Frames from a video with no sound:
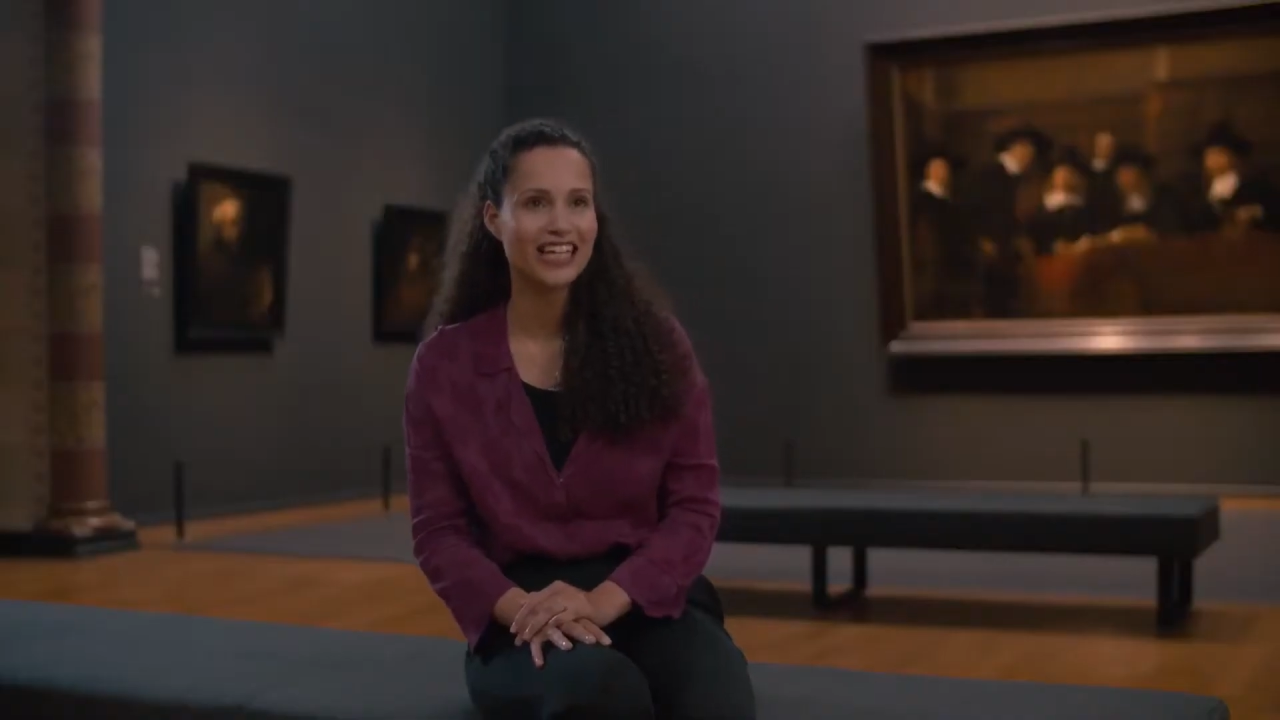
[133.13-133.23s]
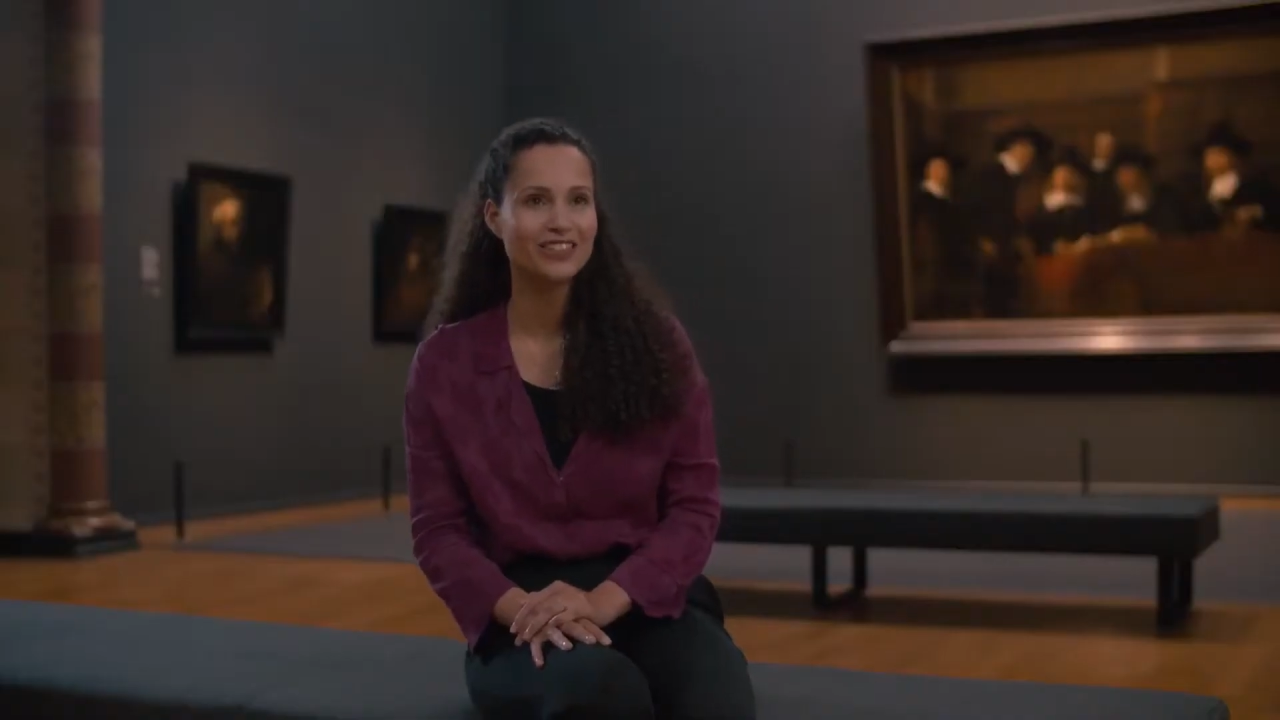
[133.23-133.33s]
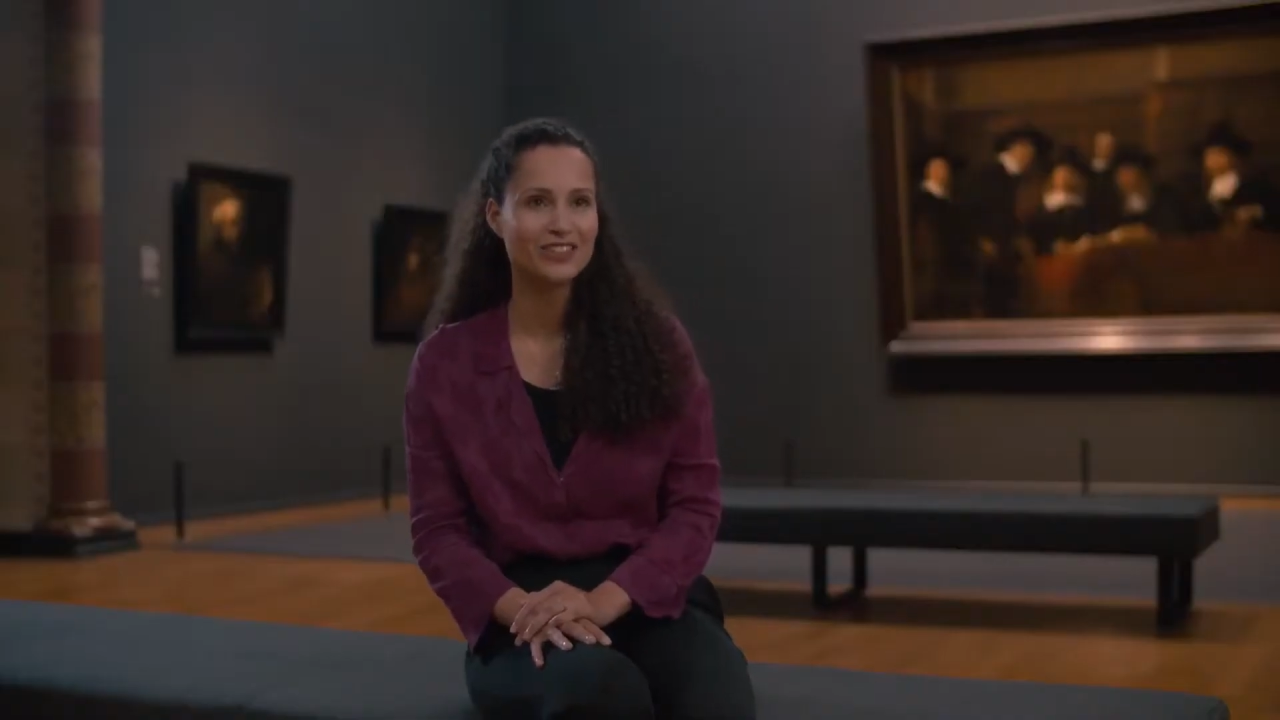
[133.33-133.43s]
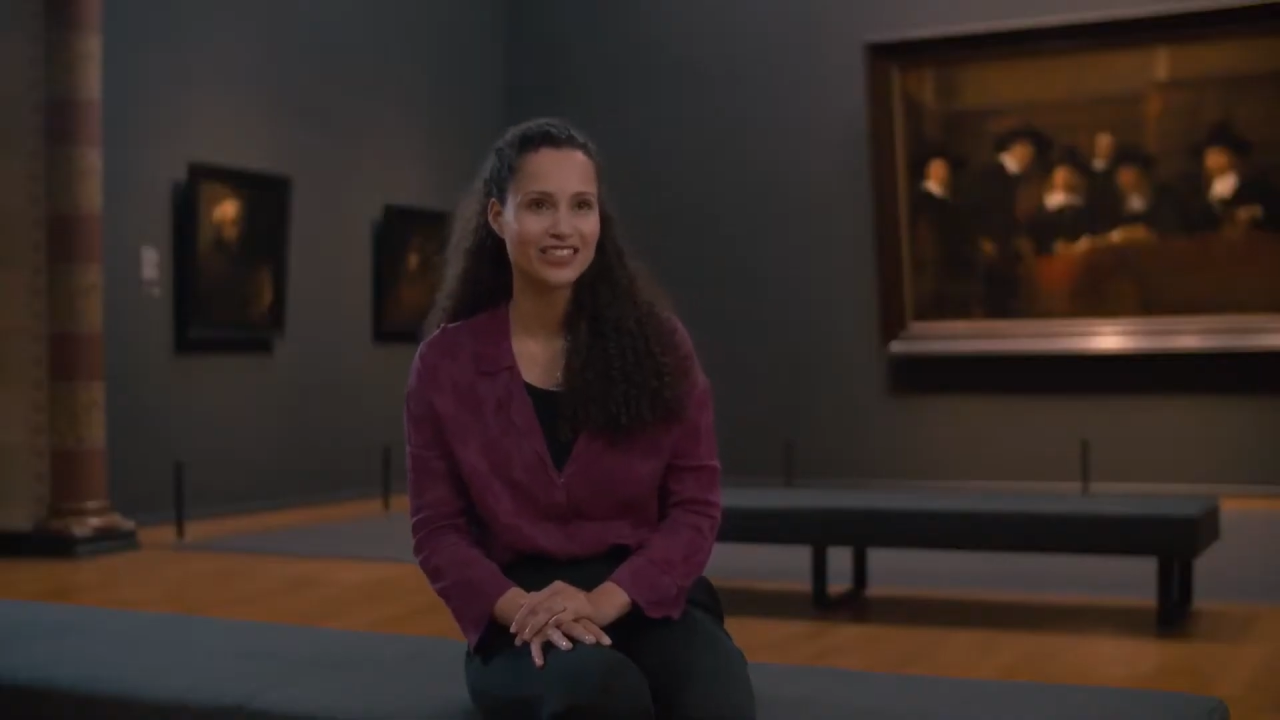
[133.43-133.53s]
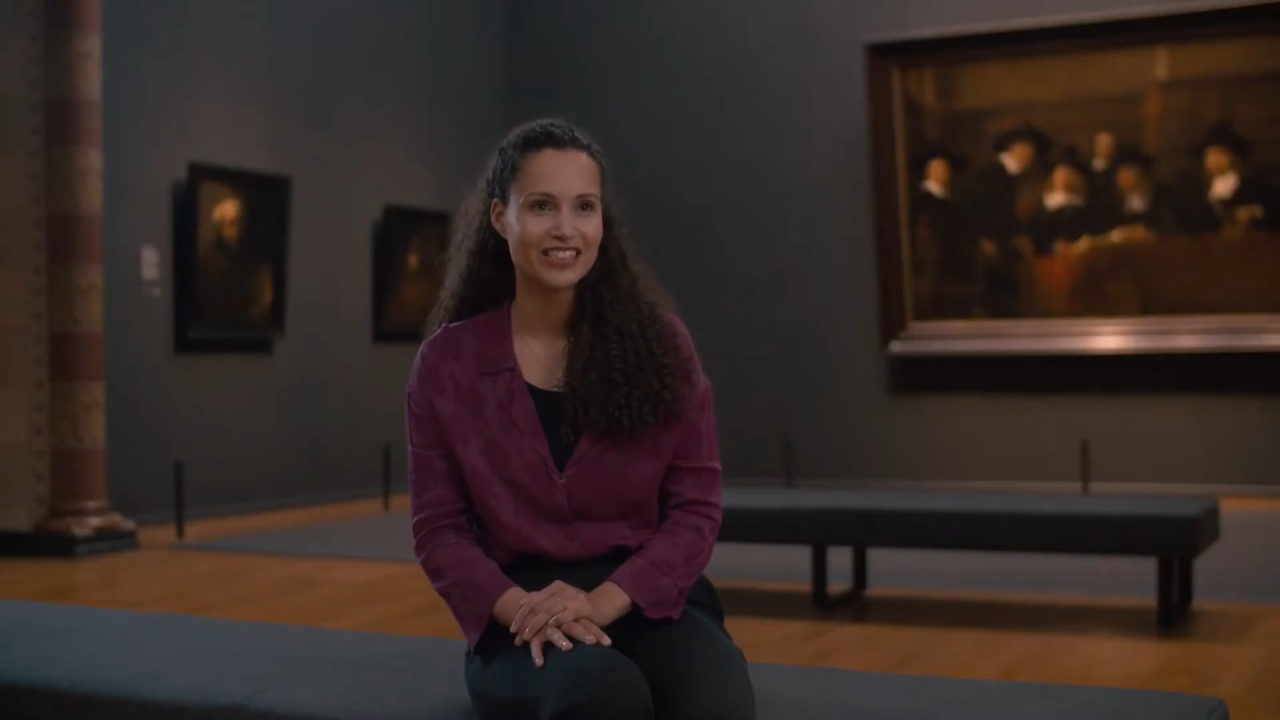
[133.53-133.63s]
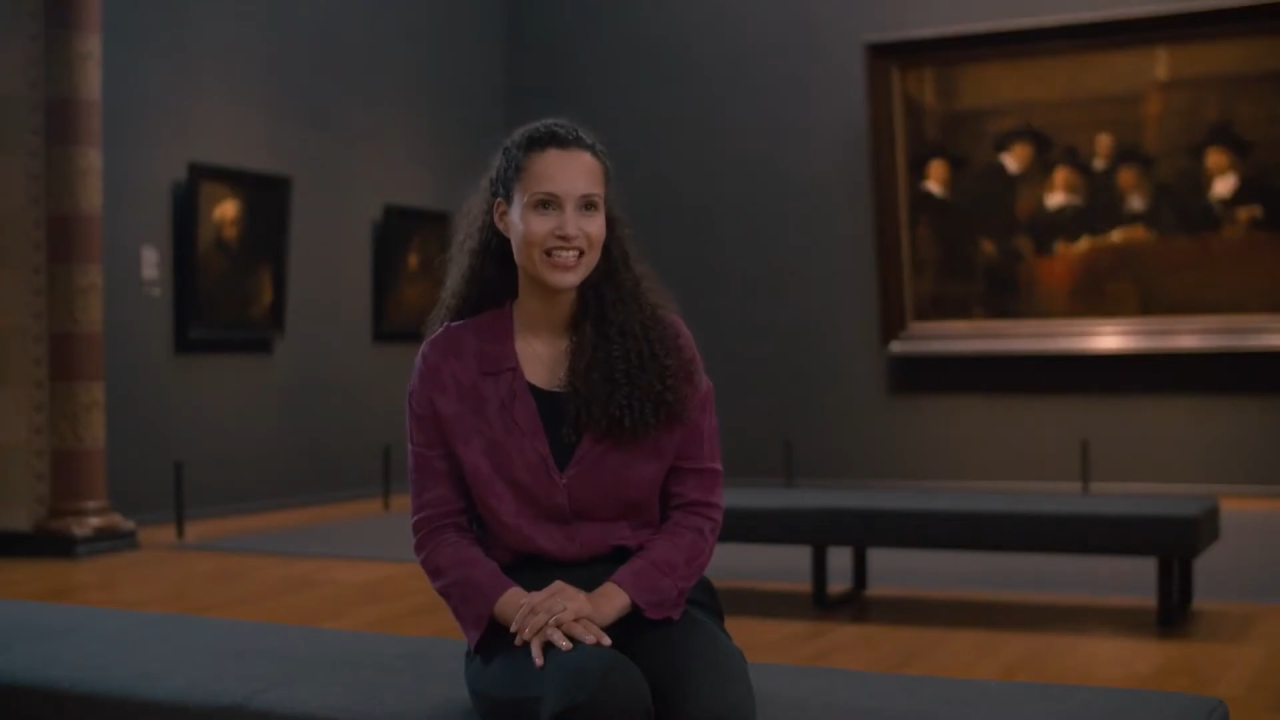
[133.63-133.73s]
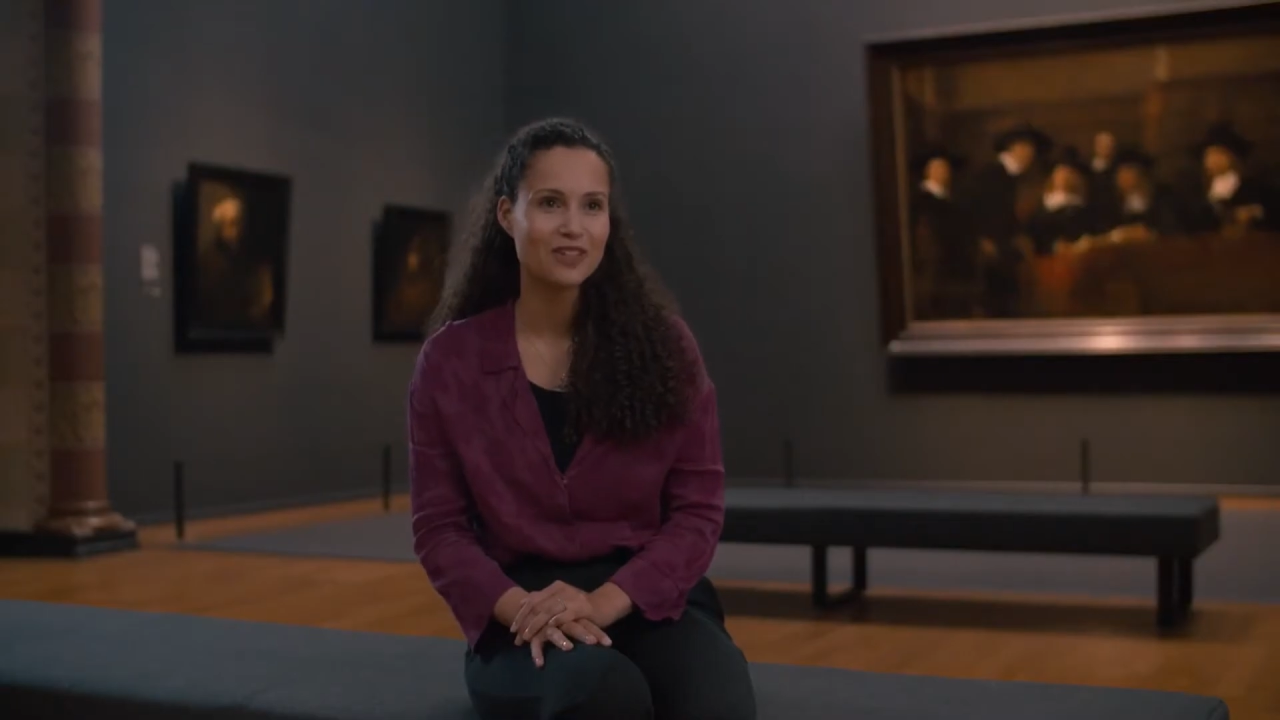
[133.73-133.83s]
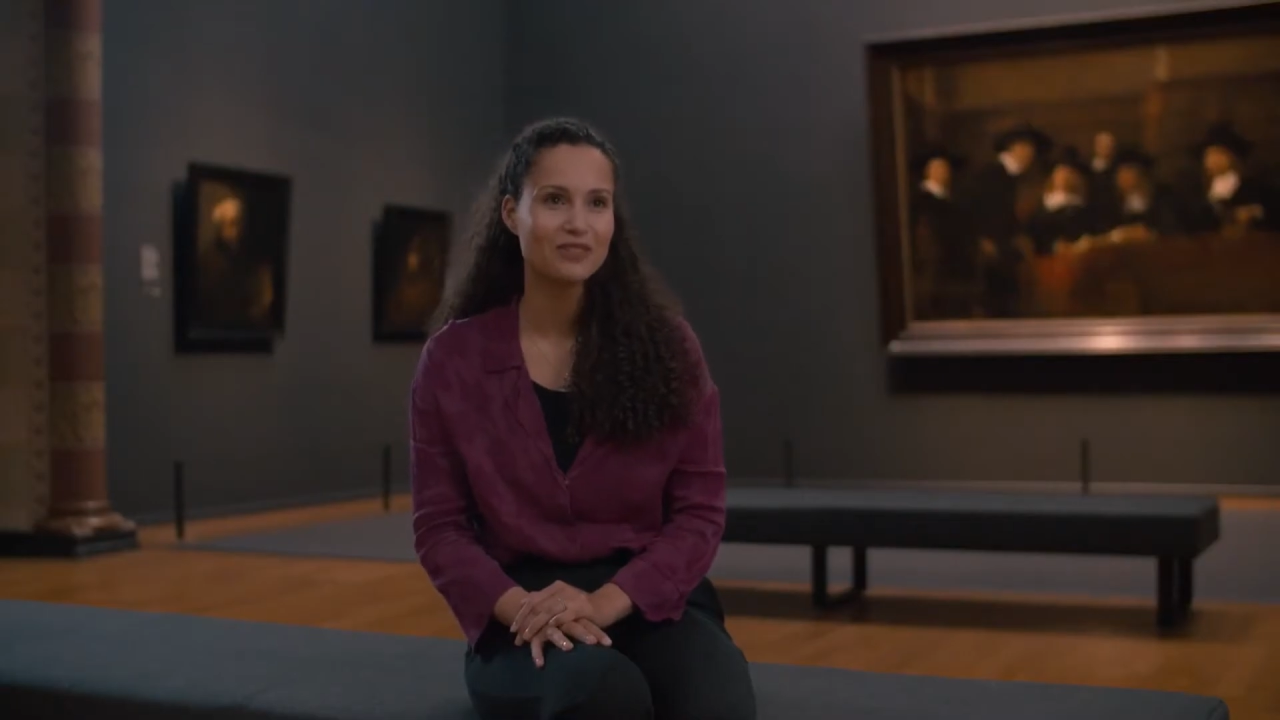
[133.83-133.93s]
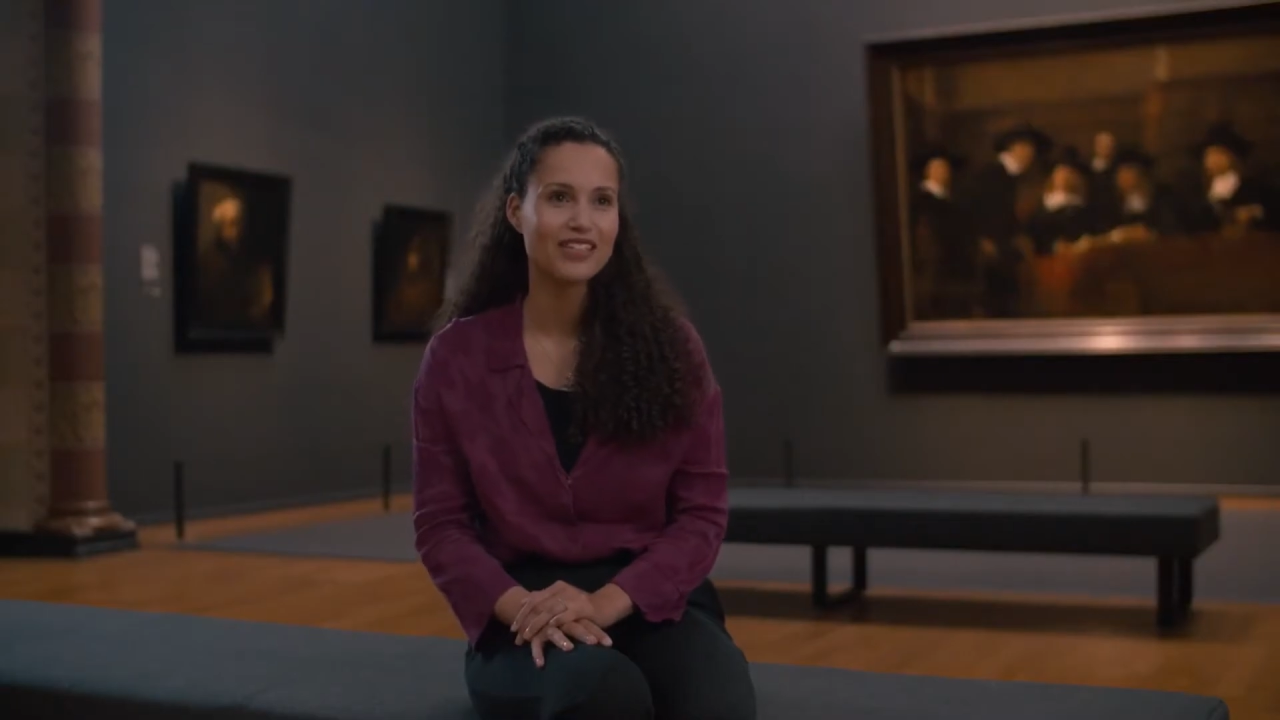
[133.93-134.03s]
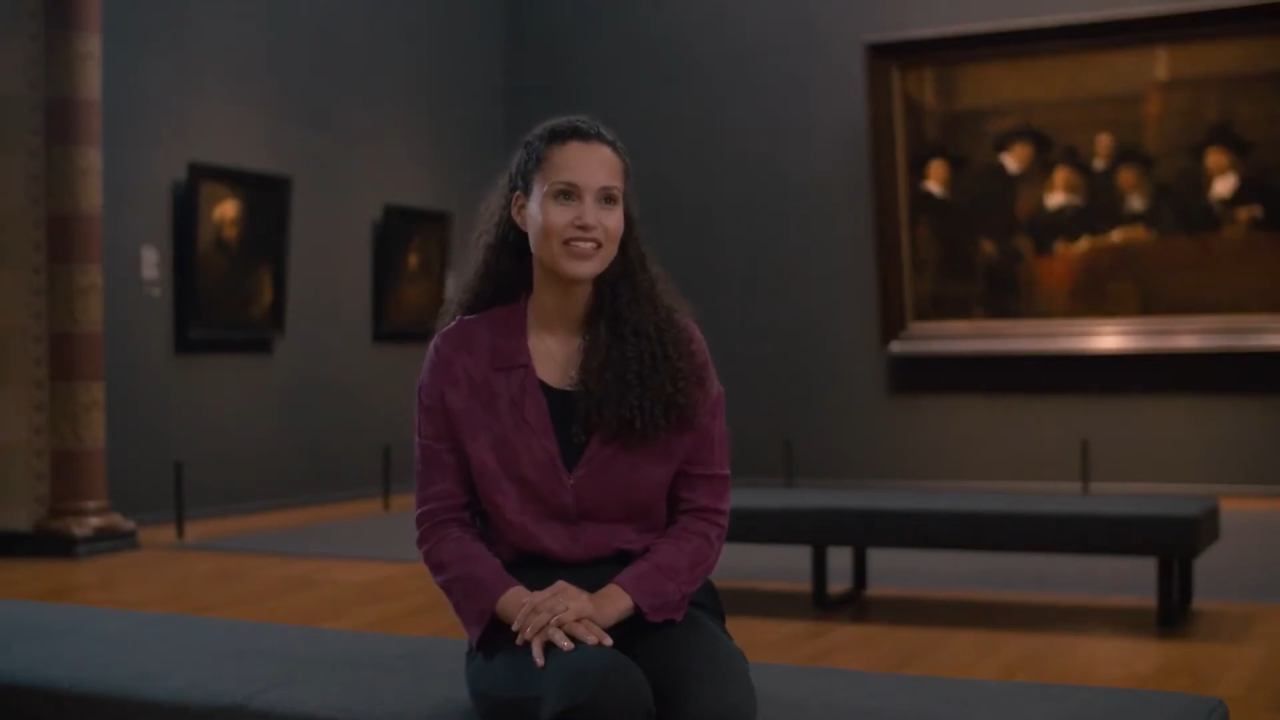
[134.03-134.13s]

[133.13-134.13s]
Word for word: interesting